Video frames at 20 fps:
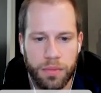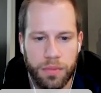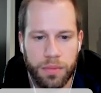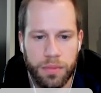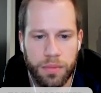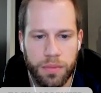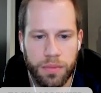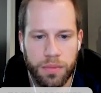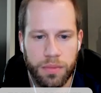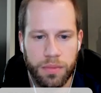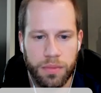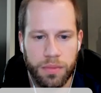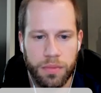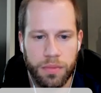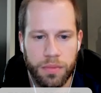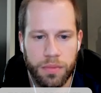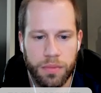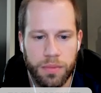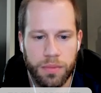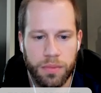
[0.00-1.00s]

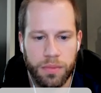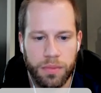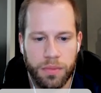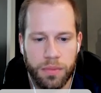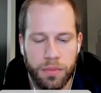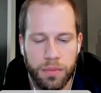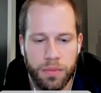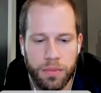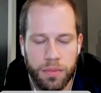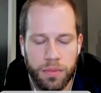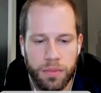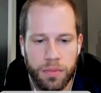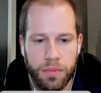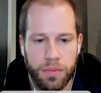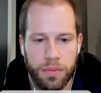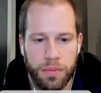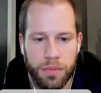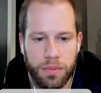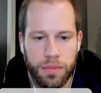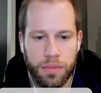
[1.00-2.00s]

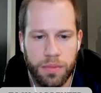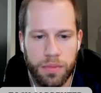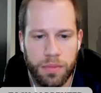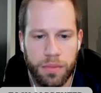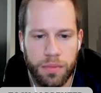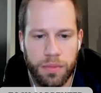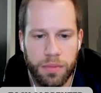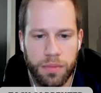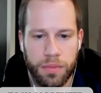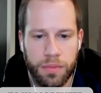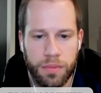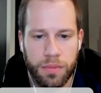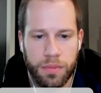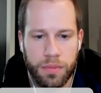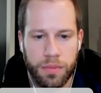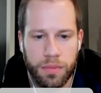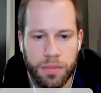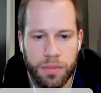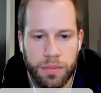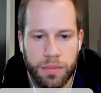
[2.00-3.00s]

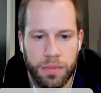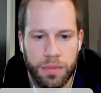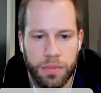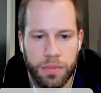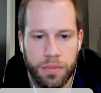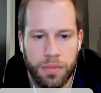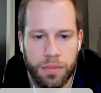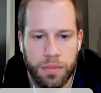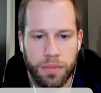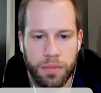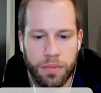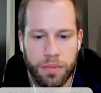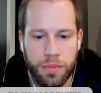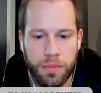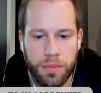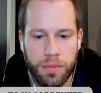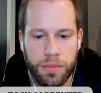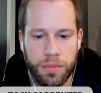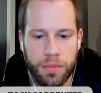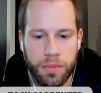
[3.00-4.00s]

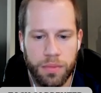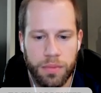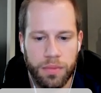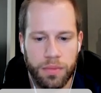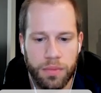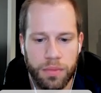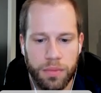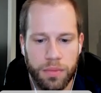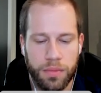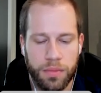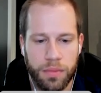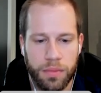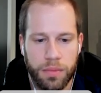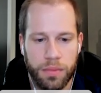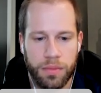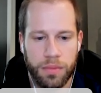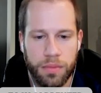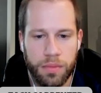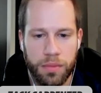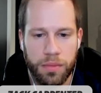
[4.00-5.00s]

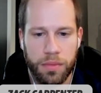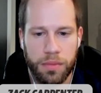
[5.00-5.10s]
No words are spoken by the person on screen.